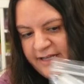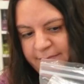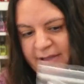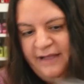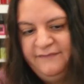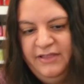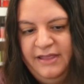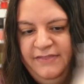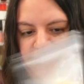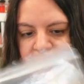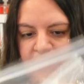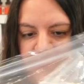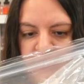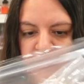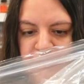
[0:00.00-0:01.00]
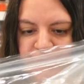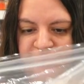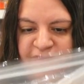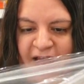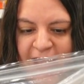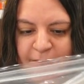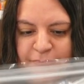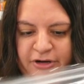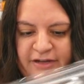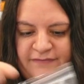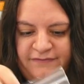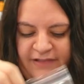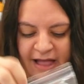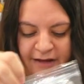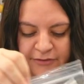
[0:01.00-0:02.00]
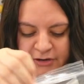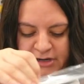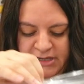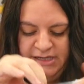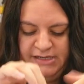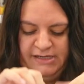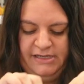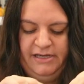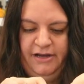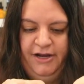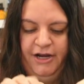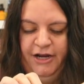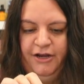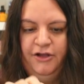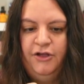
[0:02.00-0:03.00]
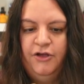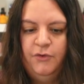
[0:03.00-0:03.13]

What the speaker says: We have like these little fabric flowers in here.